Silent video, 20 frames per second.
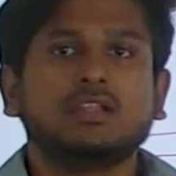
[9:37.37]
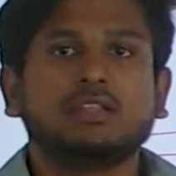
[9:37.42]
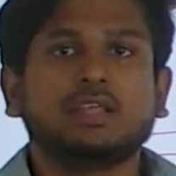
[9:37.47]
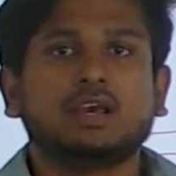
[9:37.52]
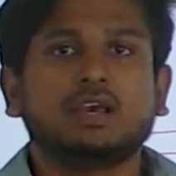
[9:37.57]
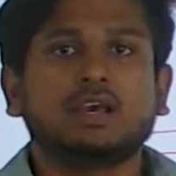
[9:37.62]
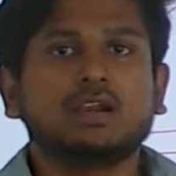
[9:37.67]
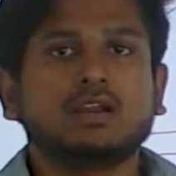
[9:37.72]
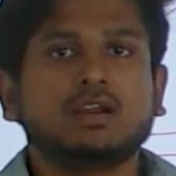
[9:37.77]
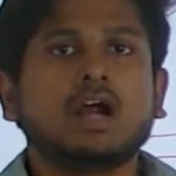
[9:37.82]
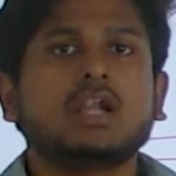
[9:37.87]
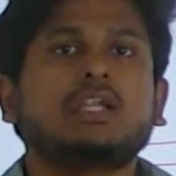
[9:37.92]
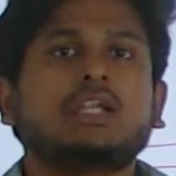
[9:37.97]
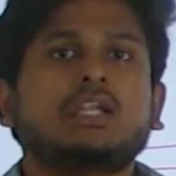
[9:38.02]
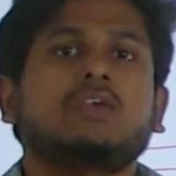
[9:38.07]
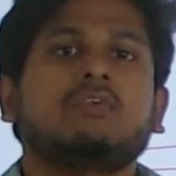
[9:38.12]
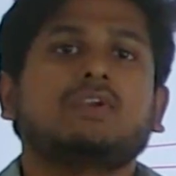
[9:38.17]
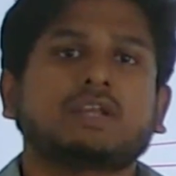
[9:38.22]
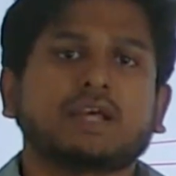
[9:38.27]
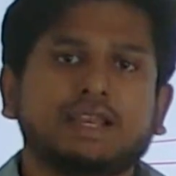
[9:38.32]
They are not
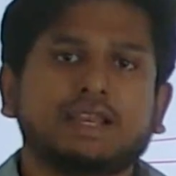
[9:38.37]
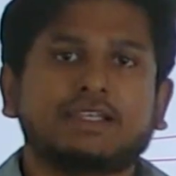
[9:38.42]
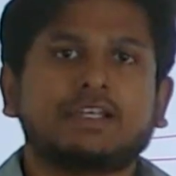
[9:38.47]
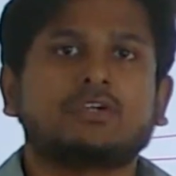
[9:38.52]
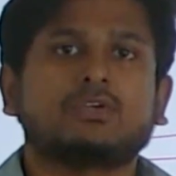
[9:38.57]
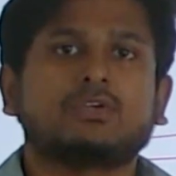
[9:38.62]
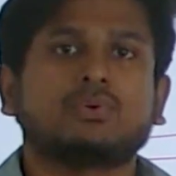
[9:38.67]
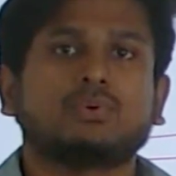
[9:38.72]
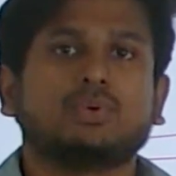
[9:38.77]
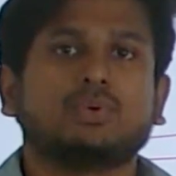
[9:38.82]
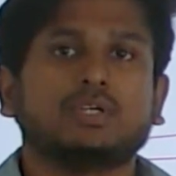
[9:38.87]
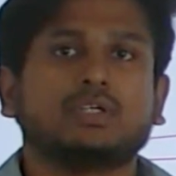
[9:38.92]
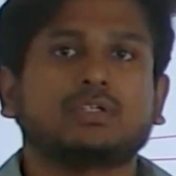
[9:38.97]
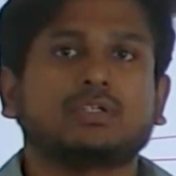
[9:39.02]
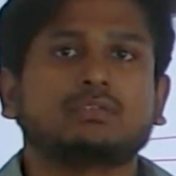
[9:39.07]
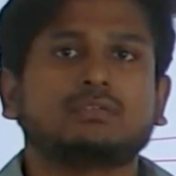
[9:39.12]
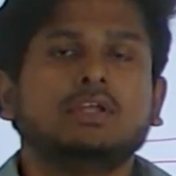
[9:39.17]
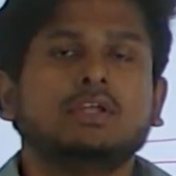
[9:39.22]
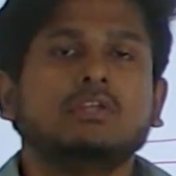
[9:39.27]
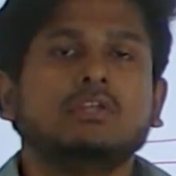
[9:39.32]
even connected to it.
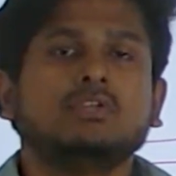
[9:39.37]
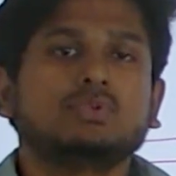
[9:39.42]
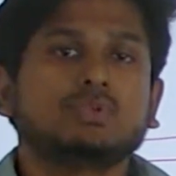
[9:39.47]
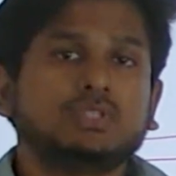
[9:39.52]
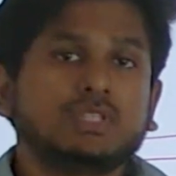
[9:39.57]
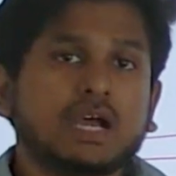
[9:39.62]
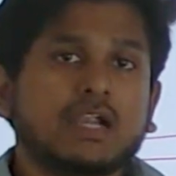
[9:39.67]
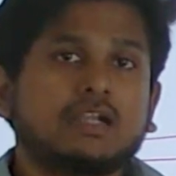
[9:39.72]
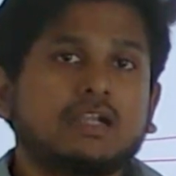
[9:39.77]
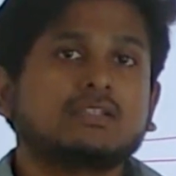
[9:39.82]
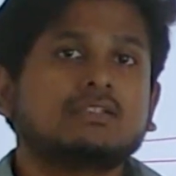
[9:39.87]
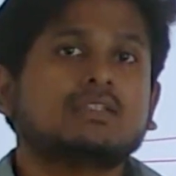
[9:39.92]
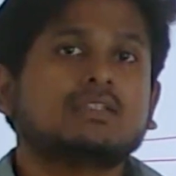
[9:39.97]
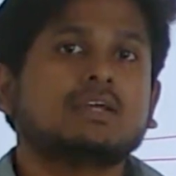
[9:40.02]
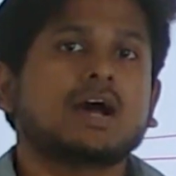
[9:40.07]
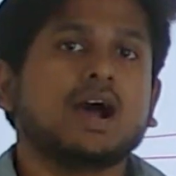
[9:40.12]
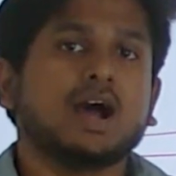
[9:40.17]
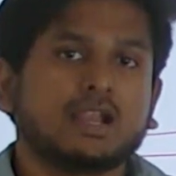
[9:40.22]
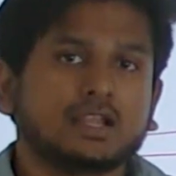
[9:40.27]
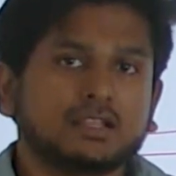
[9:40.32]
So that is
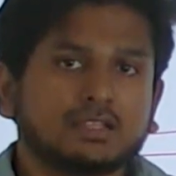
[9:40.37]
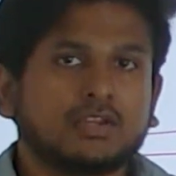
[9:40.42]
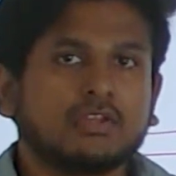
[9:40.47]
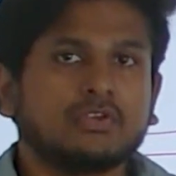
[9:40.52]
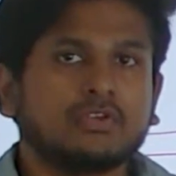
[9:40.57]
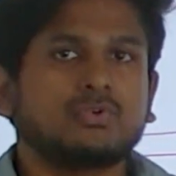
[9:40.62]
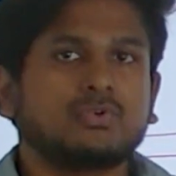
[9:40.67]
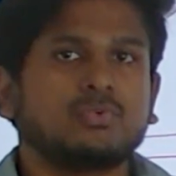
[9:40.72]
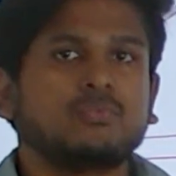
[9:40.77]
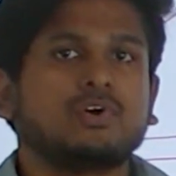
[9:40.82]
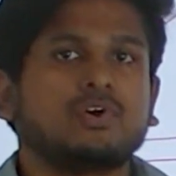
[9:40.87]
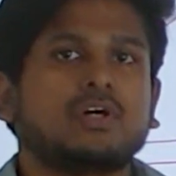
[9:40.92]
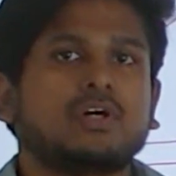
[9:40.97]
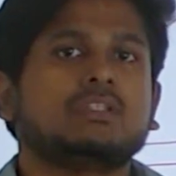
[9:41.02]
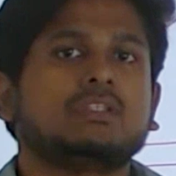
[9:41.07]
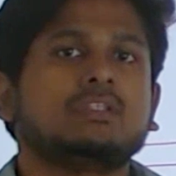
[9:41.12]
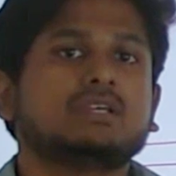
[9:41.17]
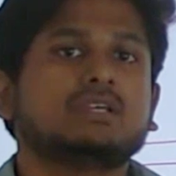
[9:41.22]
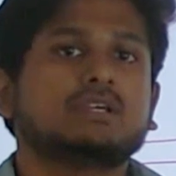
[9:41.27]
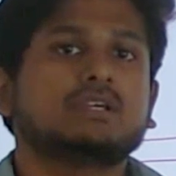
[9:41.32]
the another issue for
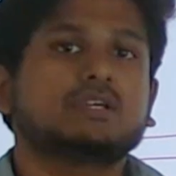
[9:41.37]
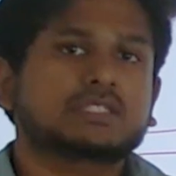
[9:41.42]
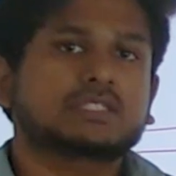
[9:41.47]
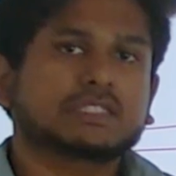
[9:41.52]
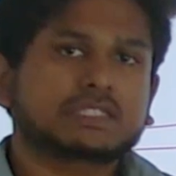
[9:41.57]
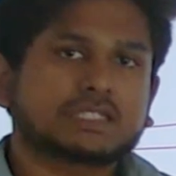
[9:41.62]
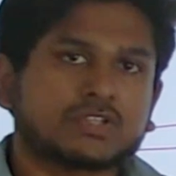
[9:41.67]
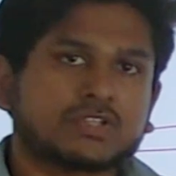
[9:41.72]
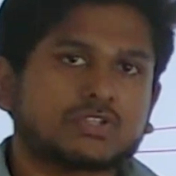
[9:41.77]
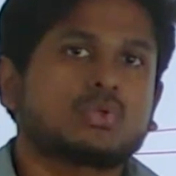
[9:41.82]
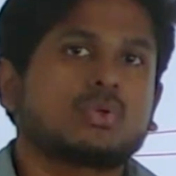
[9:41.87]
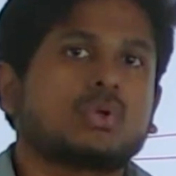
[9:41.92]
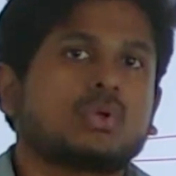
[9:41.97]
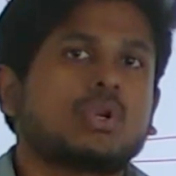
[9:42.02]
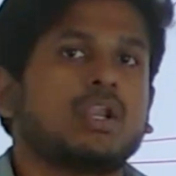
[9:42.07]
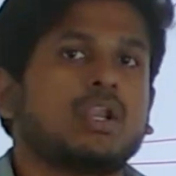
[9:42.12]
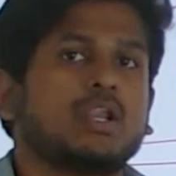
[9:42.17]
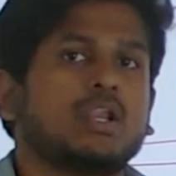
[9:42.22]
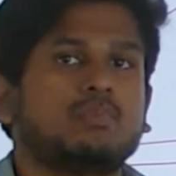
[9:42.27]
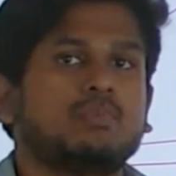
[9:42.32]
this
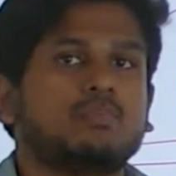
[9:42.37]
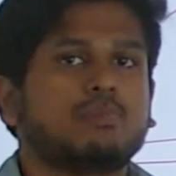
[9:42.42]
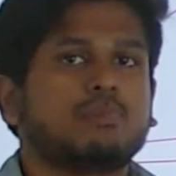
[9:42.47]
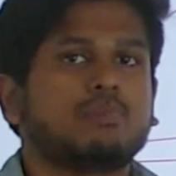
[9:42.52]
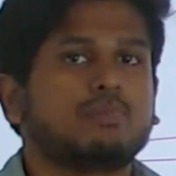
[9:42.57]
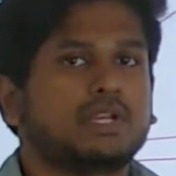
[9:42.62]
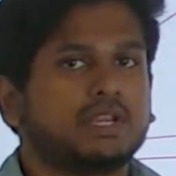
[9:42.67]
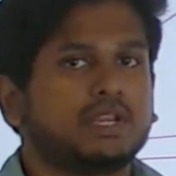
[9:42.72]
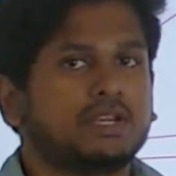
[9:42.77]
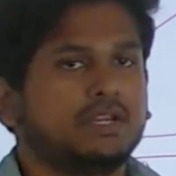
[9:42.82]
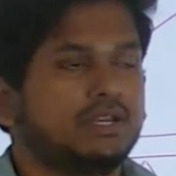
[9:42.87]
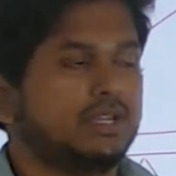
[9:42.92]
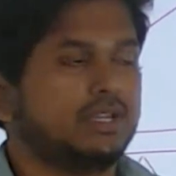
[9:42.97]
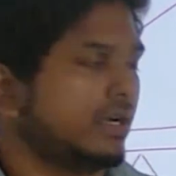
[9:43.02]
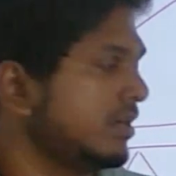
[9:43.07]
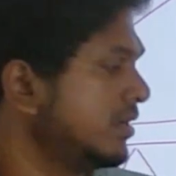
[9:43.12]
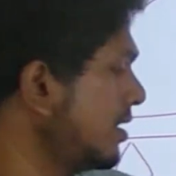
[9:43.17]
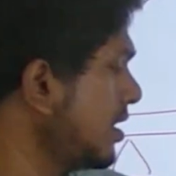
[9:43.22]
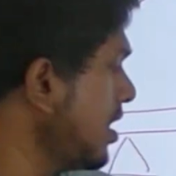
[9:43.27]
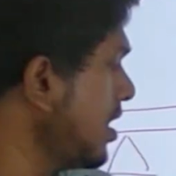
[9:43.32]
structural unemployment in India.